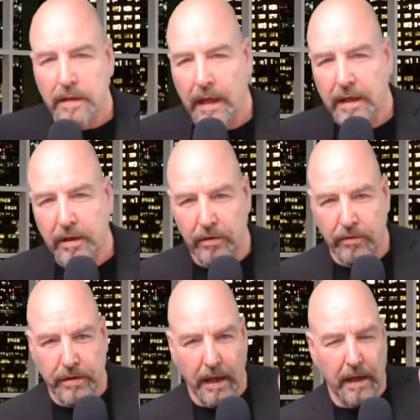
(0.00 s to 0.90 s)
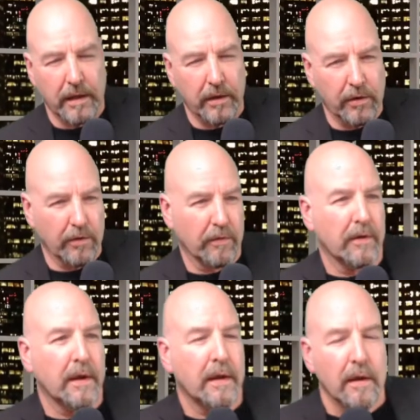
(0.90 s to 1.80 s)
Thank you, thank
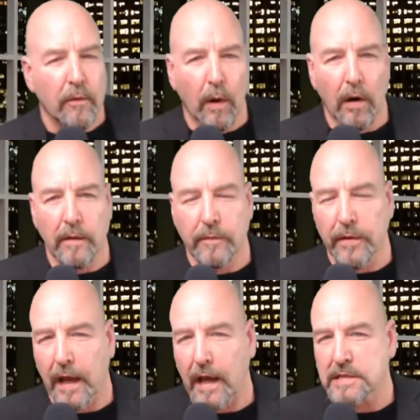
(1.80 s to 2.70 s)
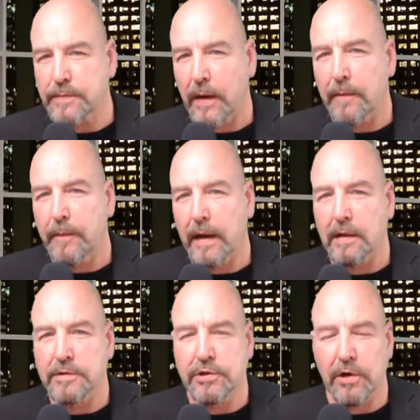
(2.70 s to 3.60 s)
you. Welcome to the Hotspot
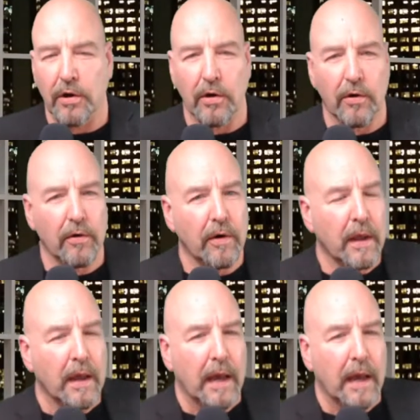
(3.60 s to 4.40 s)
Metals Show.